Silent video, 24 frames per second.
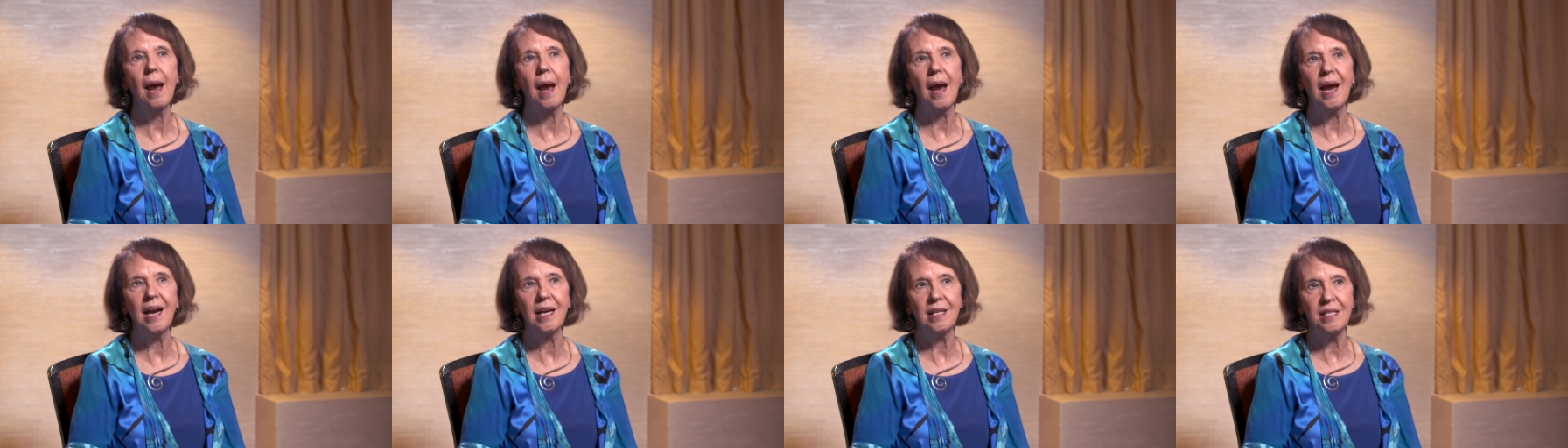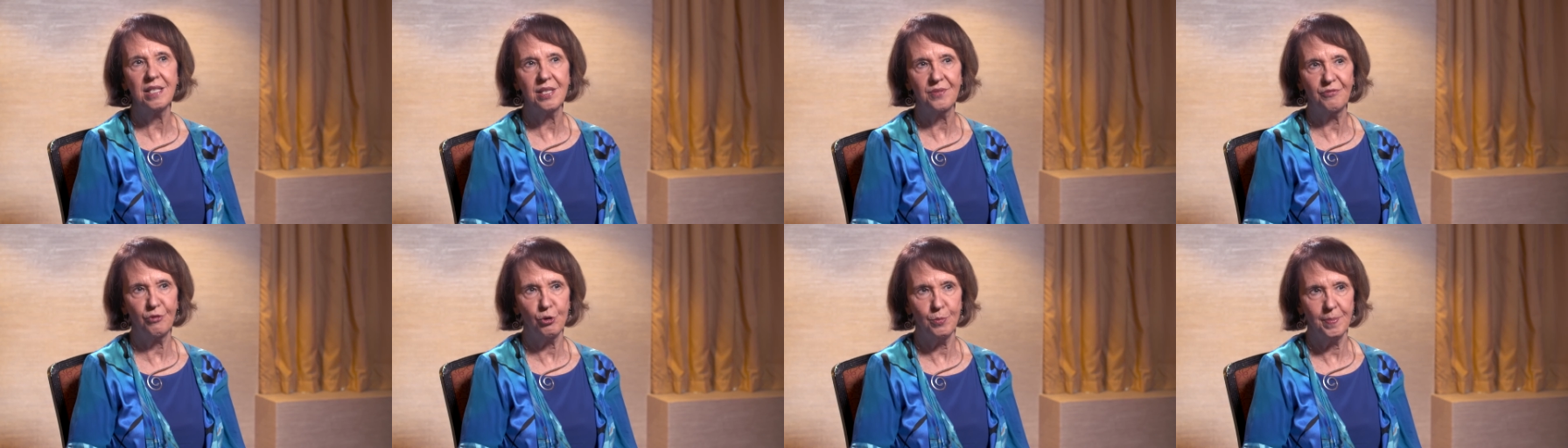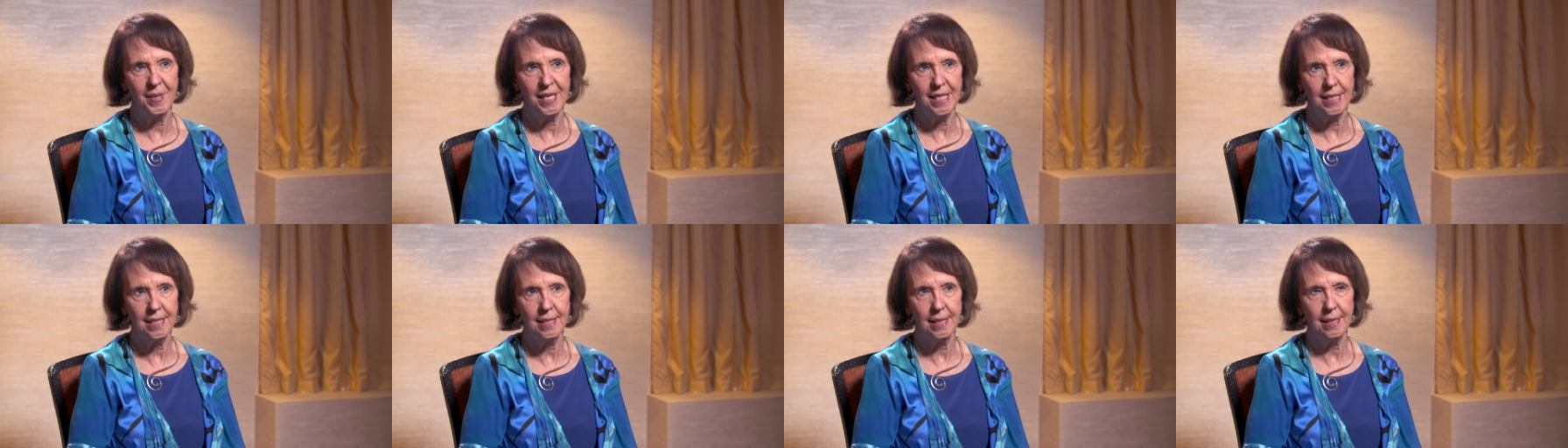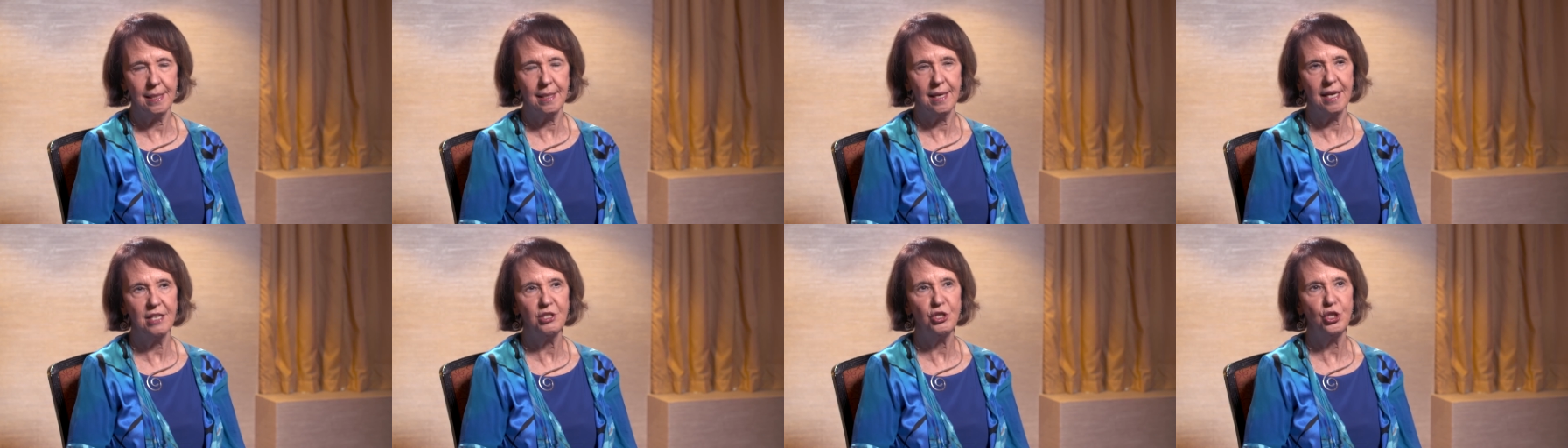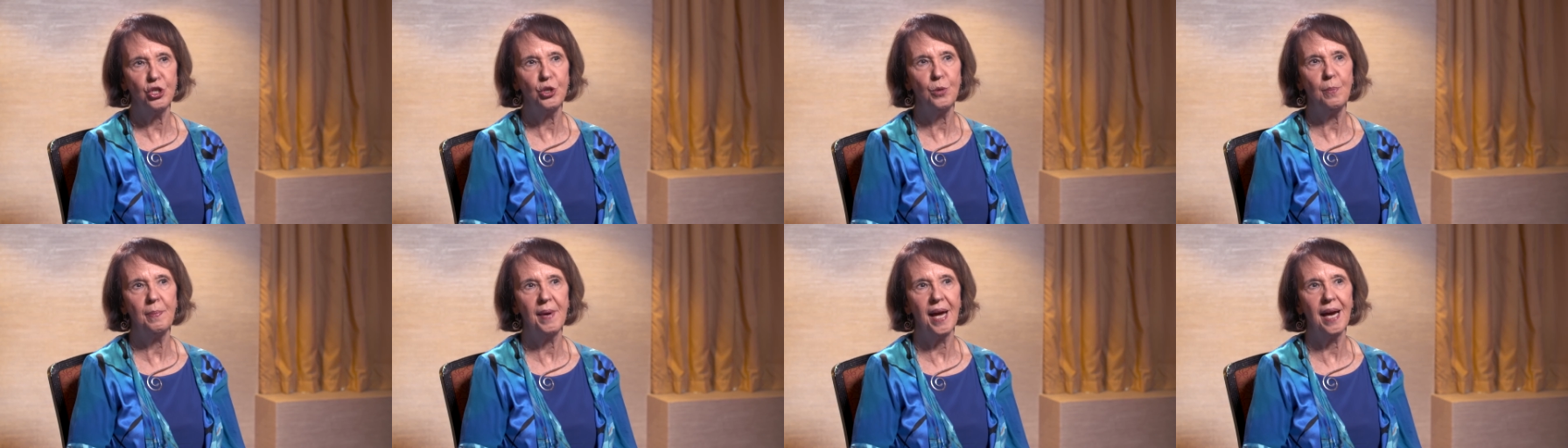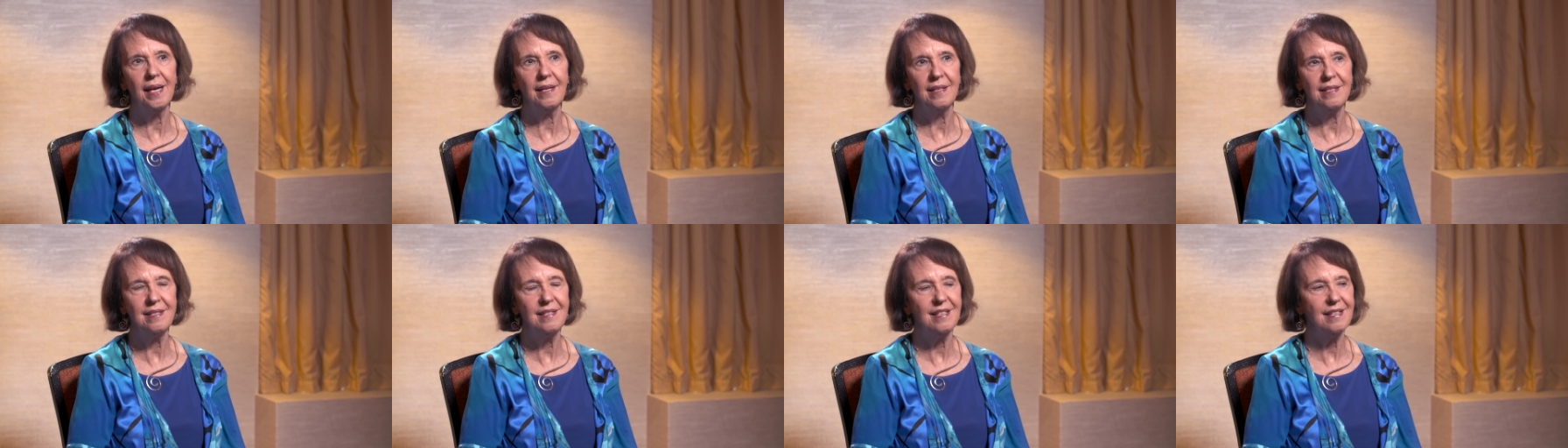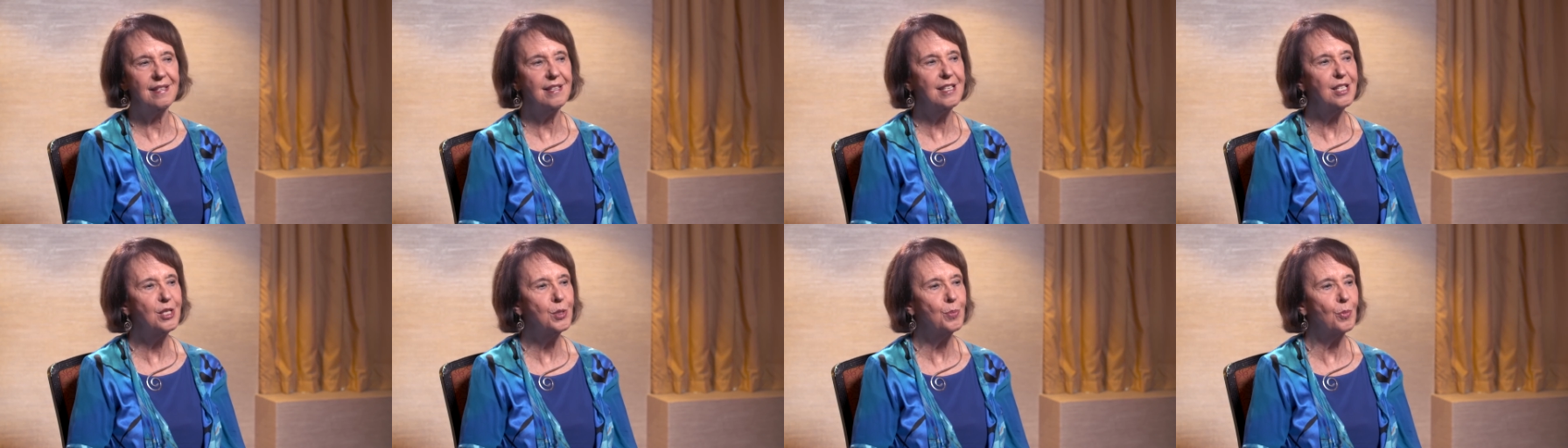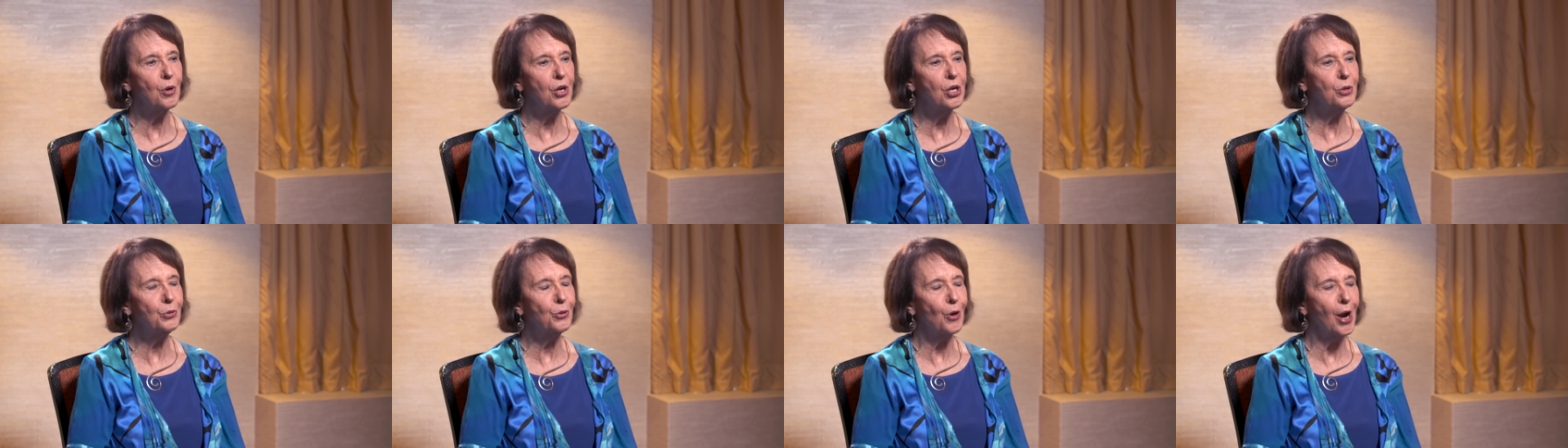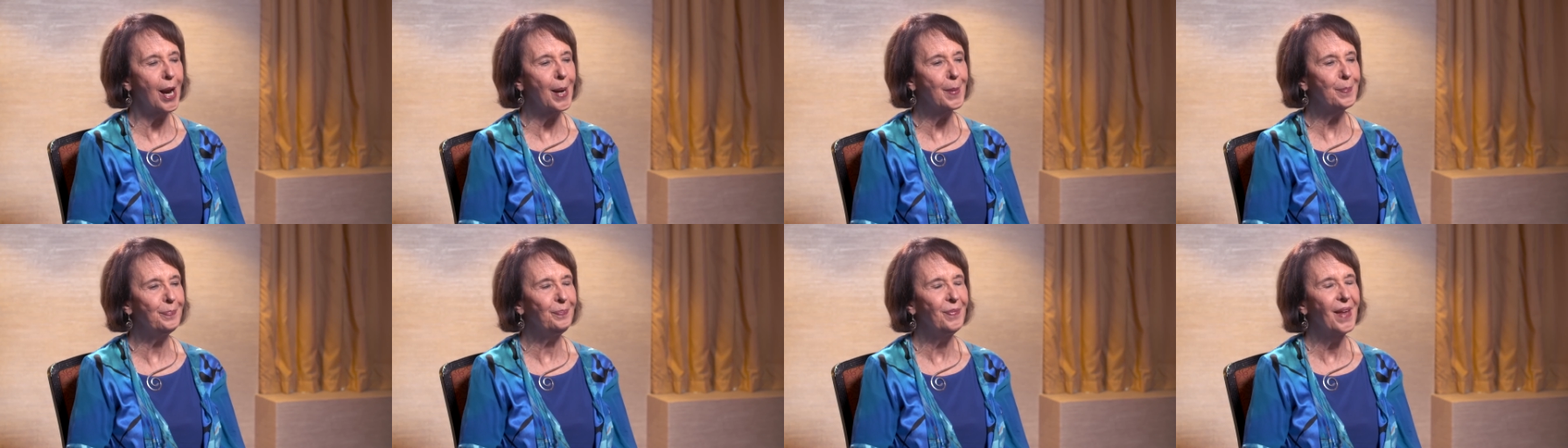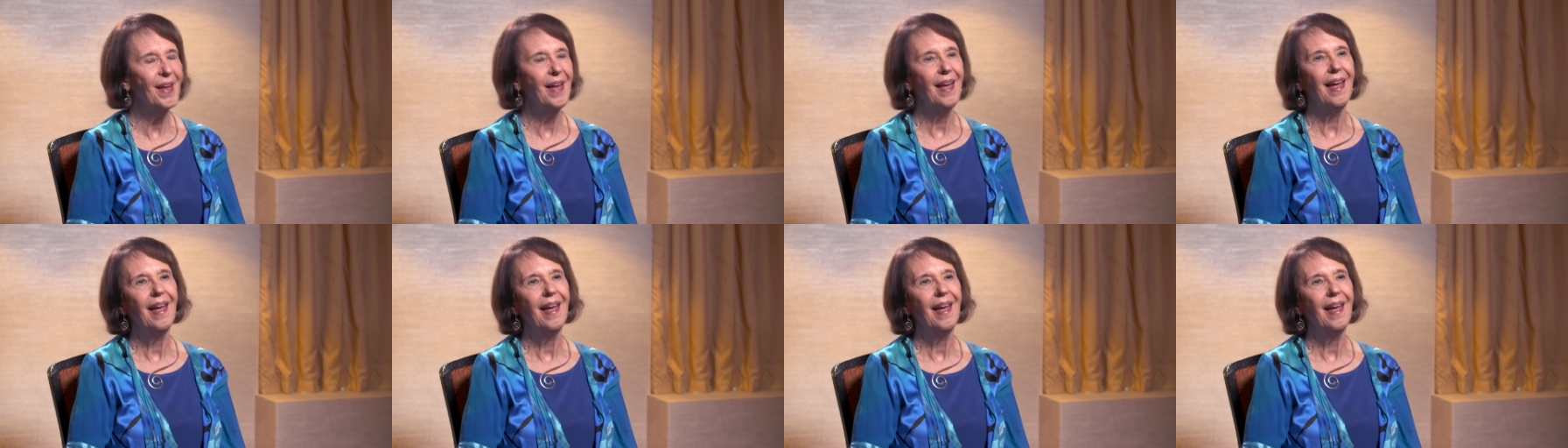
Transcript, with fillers: ask for me to get you back into this program.